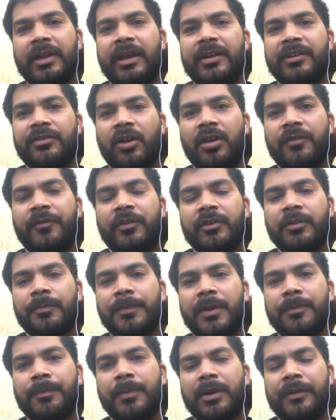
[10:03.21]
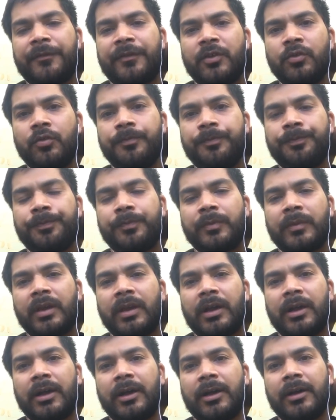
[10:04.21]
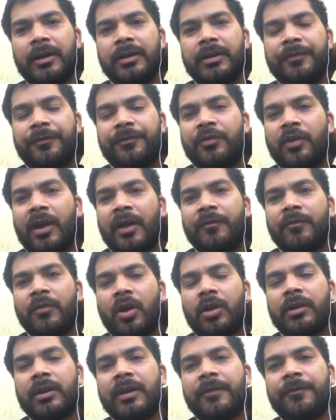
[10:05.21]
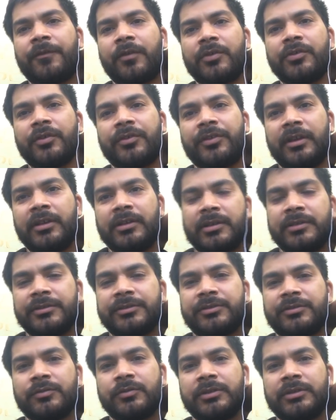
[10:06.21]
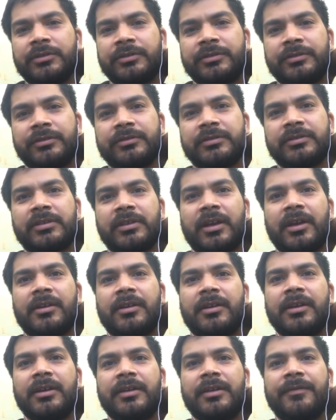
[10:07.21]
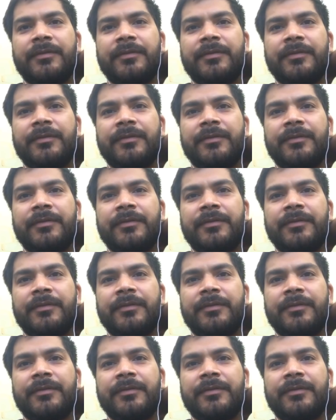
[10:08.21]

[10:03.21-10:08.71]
all for the paper review. If you have not left for your centers, students, start leaving your centers.